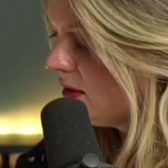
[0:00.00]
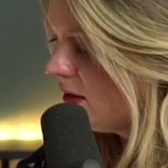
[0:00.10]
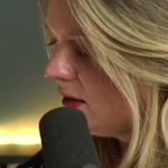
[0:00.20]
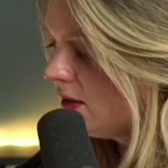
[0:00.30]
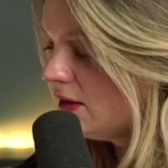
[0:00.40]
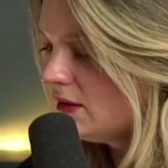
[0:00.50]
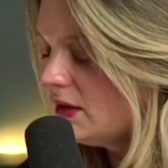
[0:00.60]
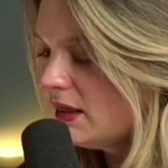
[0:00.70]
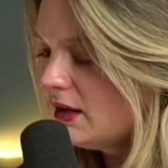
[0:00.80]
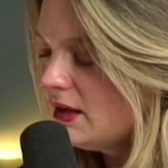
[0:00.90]
that
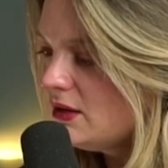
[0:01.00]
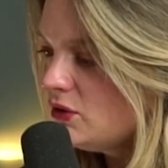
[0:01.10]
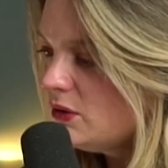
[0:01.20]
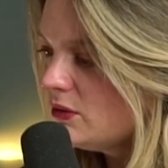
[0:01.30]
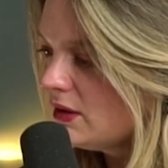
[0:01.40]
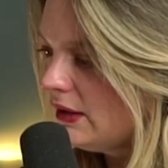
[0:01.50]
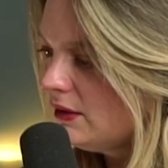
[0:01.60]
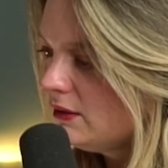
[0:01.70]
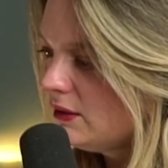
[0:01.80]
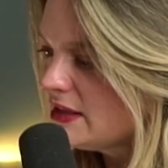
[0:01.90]
I think he knew that